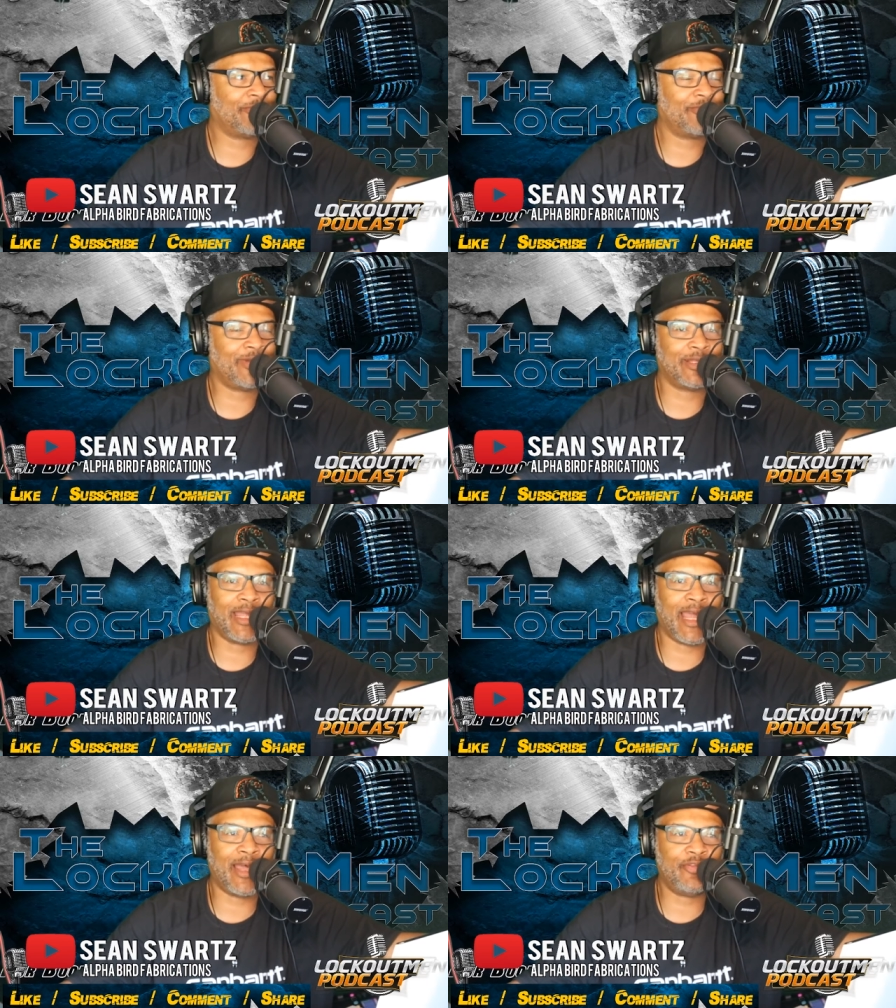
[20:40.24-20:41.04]
you out
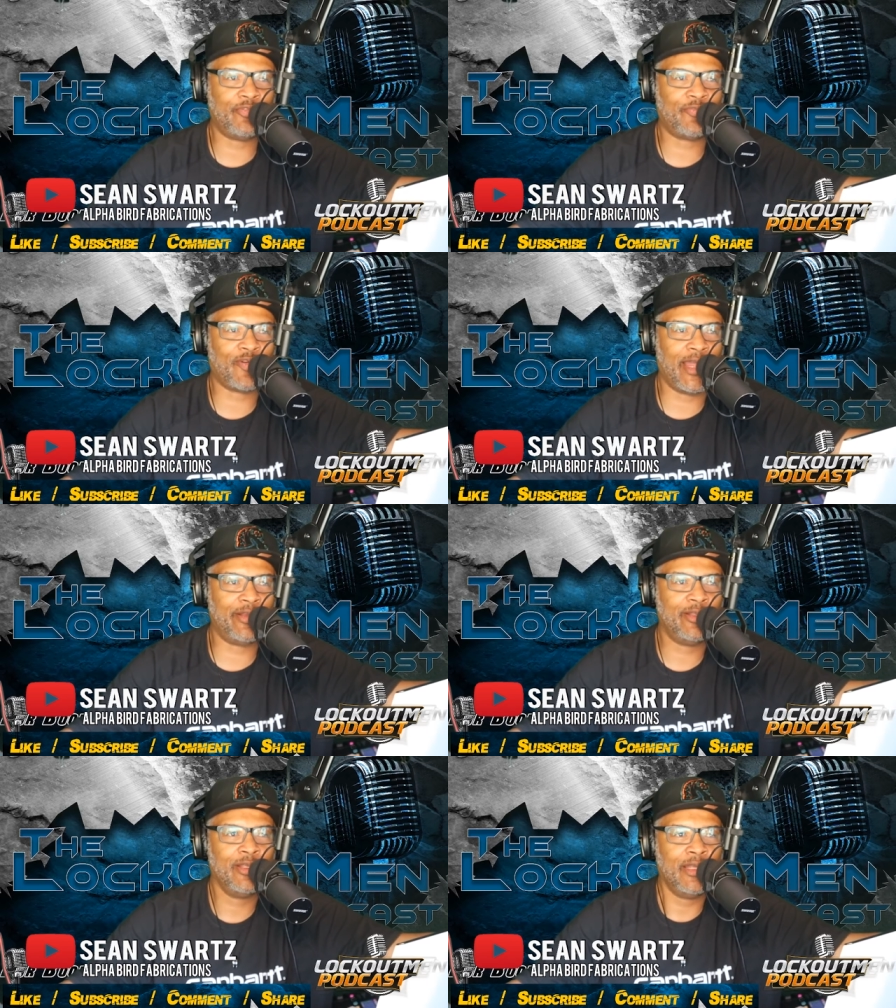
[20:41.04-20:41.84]
there. How did you
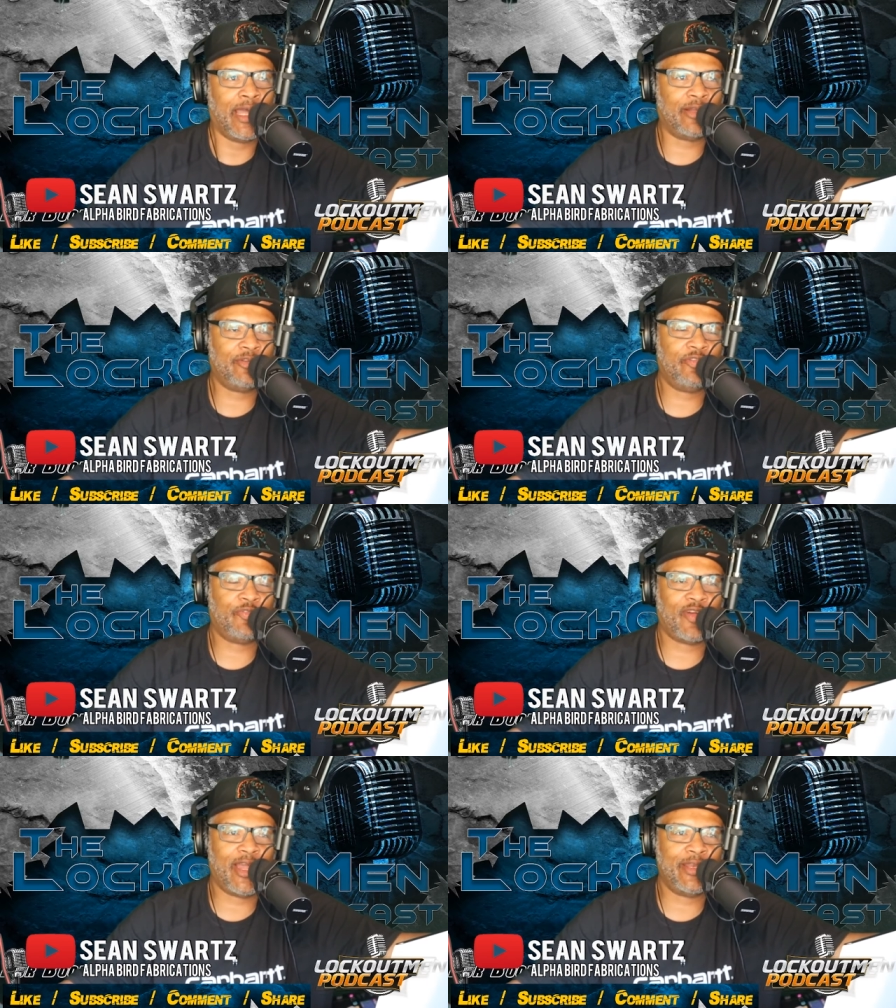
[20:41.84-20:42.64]
find it? How did you
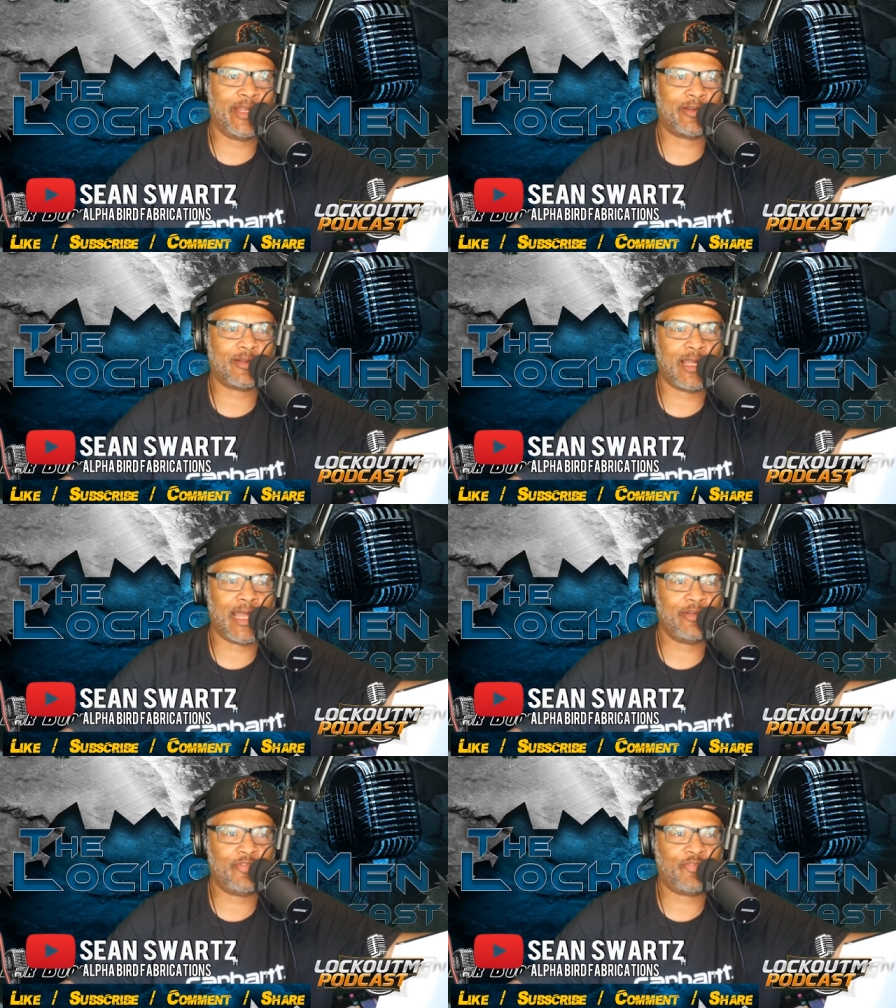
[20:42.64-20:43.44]
find yeah, that? Just,
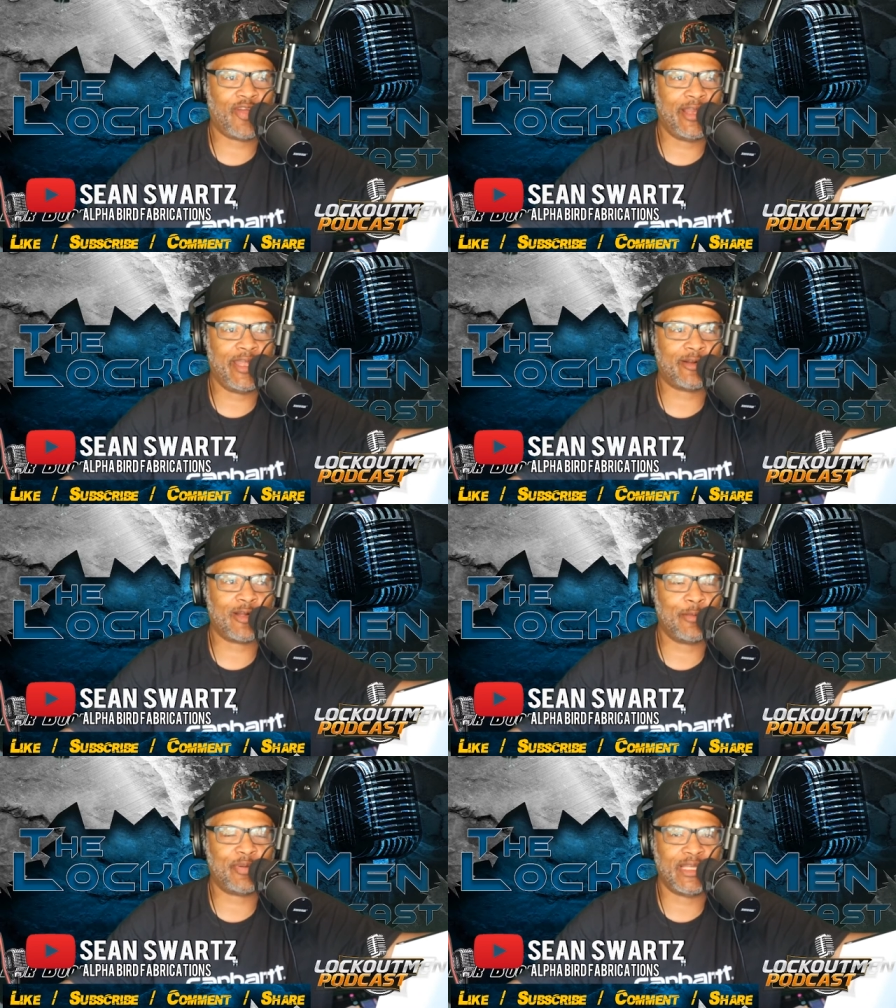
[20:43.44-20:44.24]
how did you find was, that
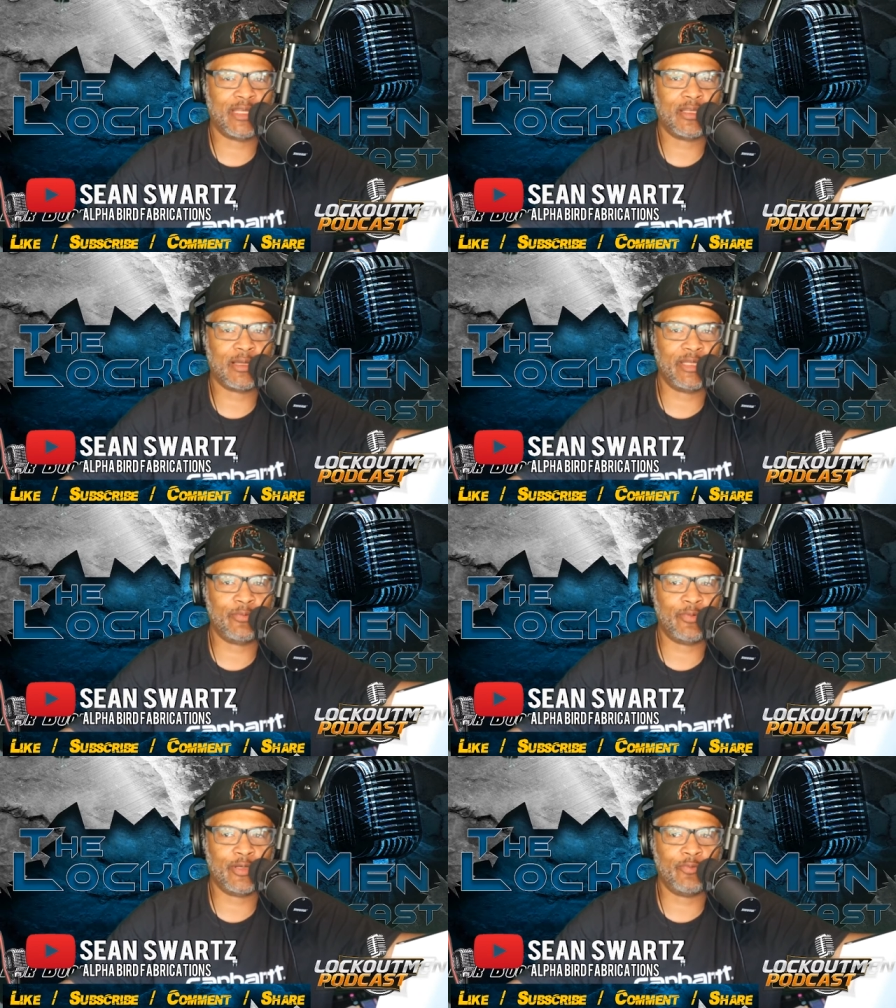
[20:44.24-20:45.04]
company? I
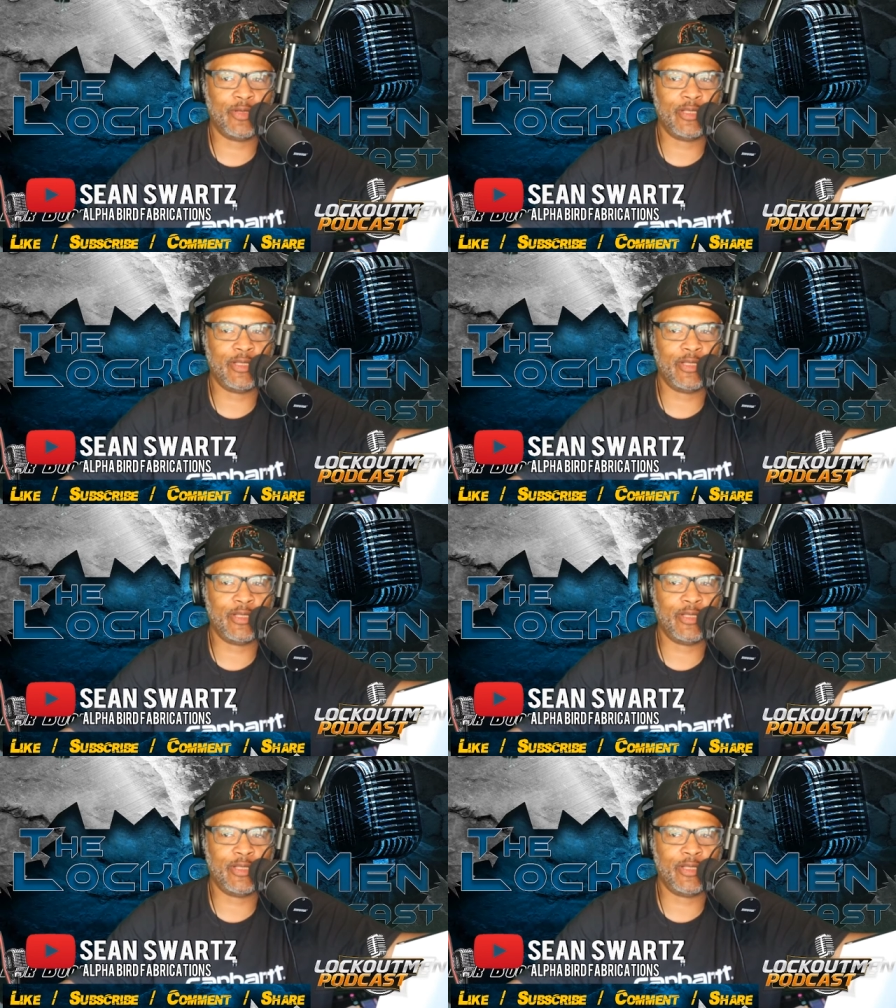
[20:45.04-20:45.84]
mean, where where you
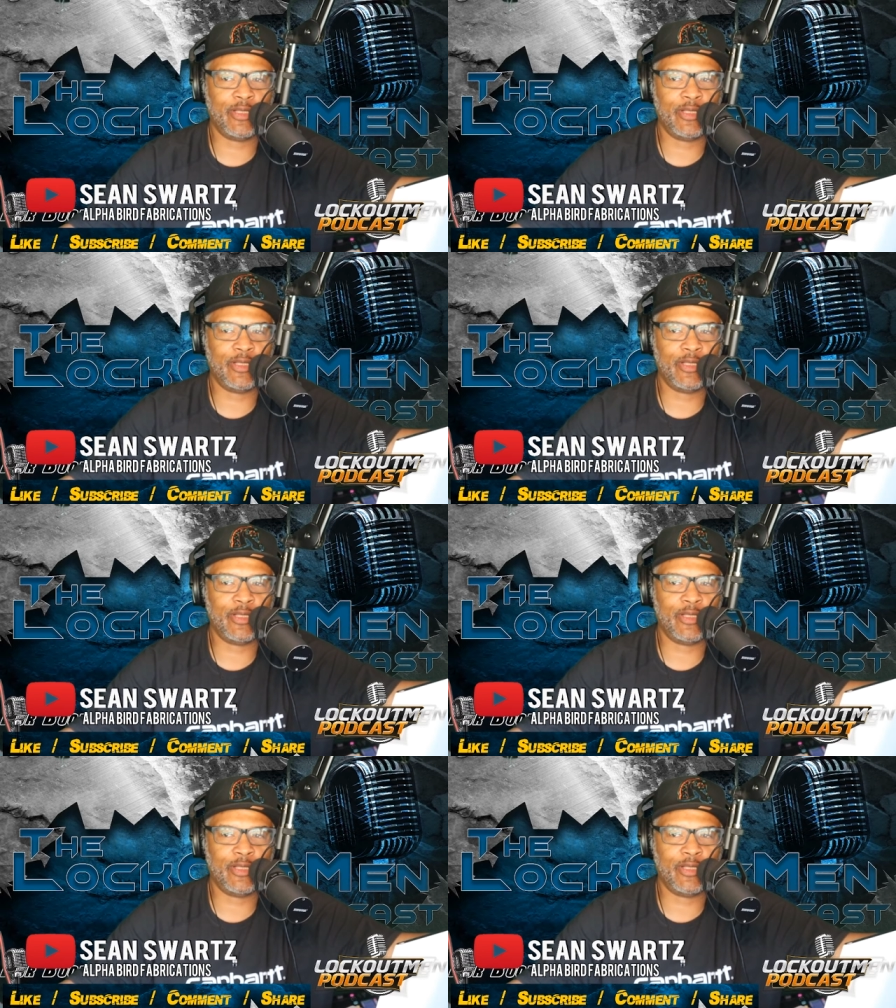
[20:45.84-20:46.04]
found the company?